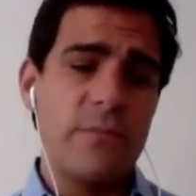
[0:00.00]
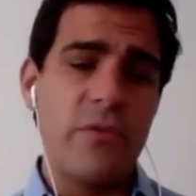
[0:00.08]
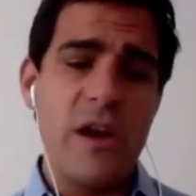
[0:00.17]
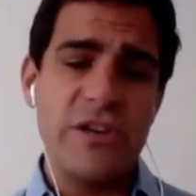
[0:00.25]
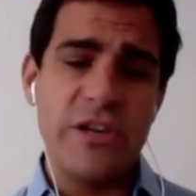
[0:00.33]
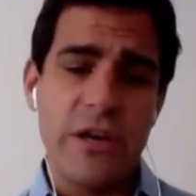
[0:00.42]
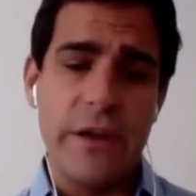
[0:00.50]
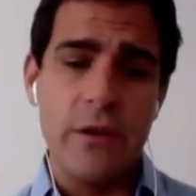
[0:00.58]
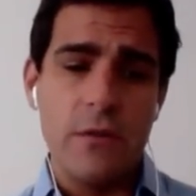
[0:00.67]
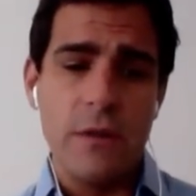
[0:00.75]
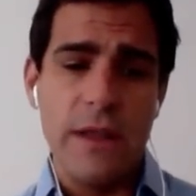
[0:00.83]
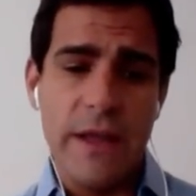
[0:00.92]
impression on
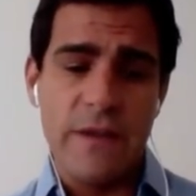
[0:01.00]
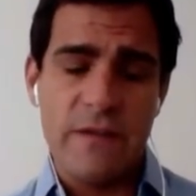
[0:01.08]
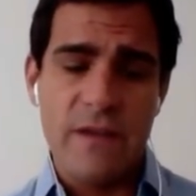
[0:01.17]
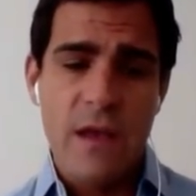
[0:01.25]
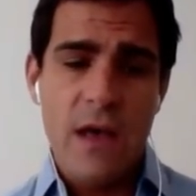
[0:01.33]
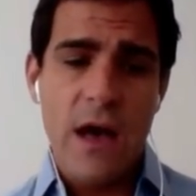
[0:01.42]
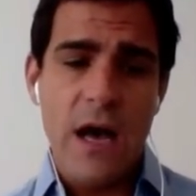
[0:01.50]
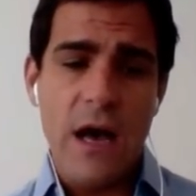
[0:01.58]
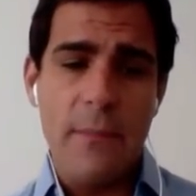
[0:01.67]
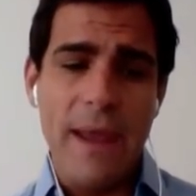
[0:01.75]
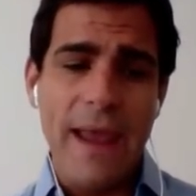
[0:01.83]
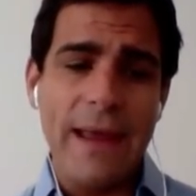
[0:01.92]
new leads,
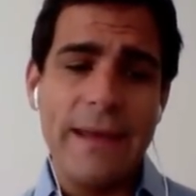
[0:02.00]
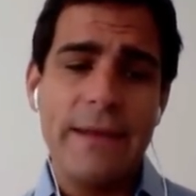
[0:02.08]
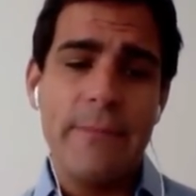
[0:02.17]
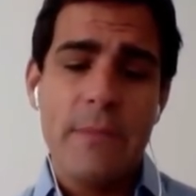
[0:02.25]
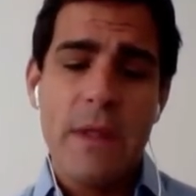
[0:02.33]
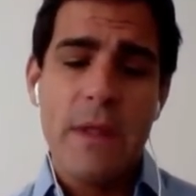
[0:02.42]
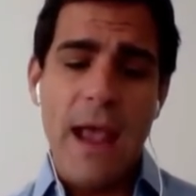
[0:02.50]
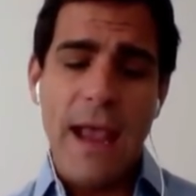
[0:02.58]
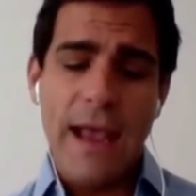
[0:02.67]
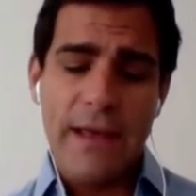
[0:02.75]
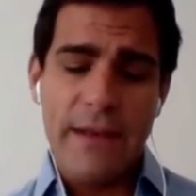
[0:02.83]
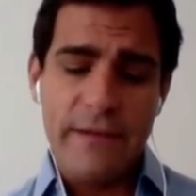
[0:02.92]
and
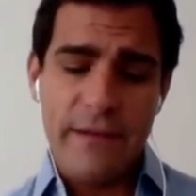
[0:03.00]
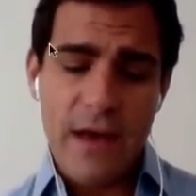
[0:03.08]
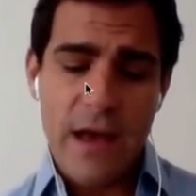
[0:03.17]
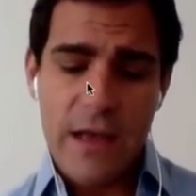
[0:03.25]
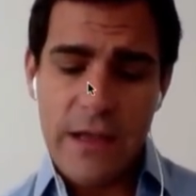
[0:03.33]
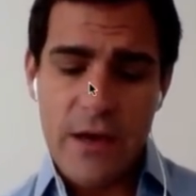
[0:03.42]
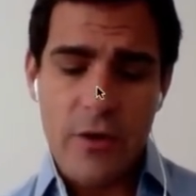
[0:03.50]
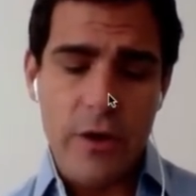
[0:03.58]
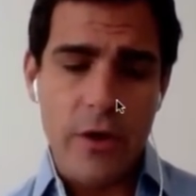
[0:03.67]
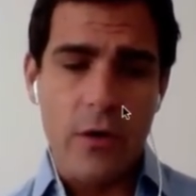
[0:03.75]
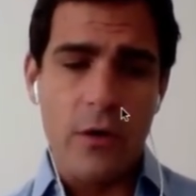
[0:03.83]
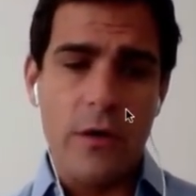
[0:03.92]

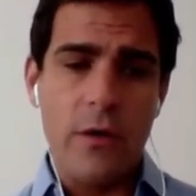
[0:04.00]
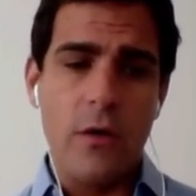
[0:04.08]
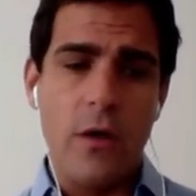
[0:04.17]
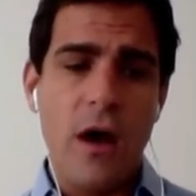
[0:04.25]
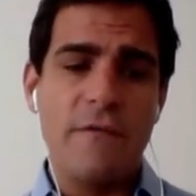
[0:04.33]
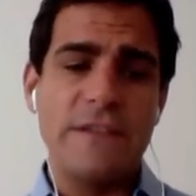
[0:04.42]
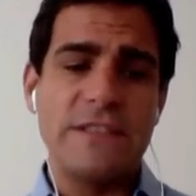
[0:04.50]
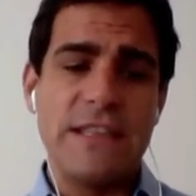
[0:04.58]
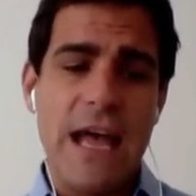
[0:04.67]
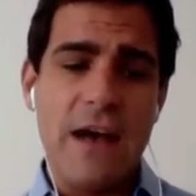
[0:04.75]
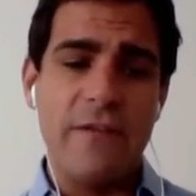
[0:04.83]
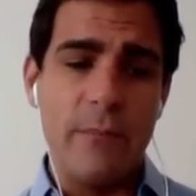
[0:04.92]
your office
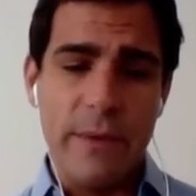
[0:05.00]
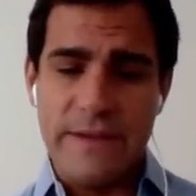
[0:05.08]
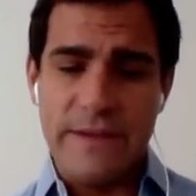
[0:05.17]
staff will be